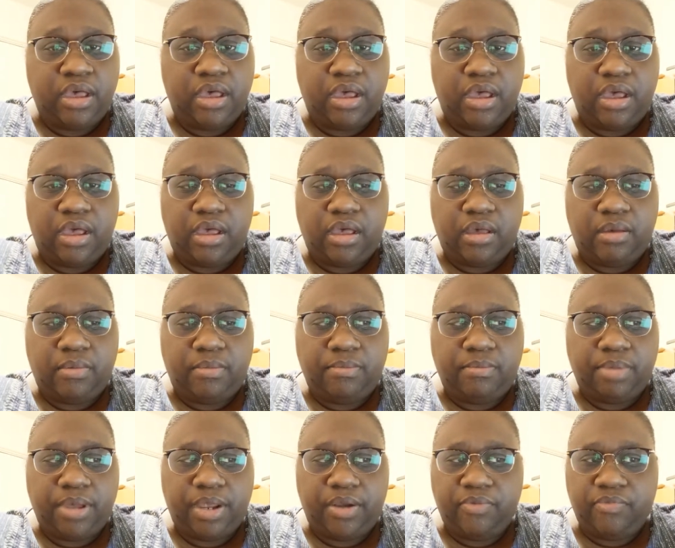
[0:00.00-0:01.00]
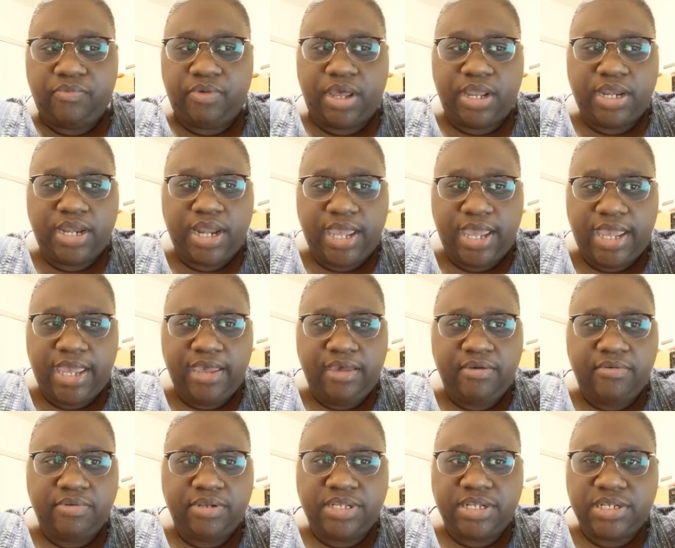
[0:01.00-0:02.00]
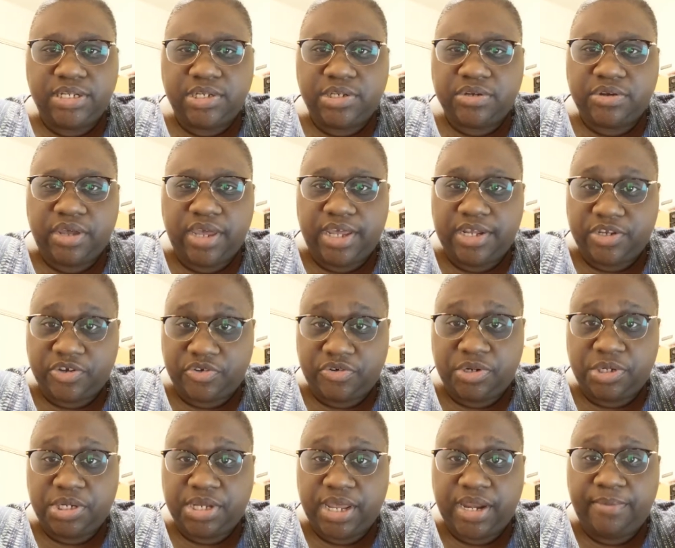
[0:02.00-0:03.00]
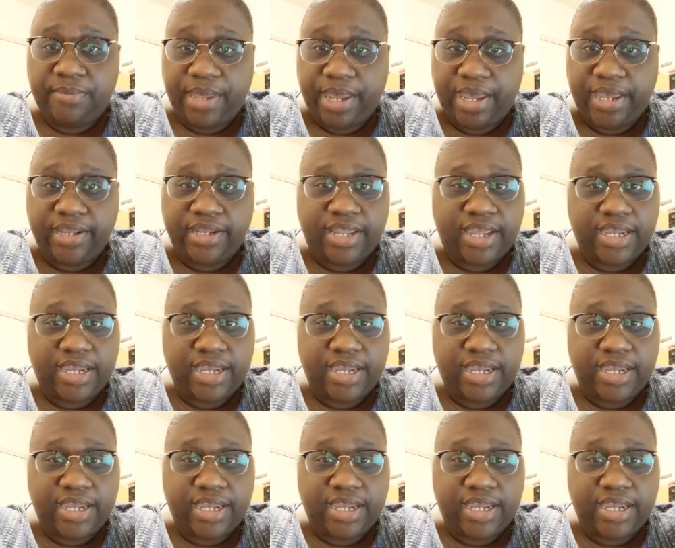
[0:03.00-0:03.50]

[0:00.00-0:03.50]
But one knee was in excruciating pain.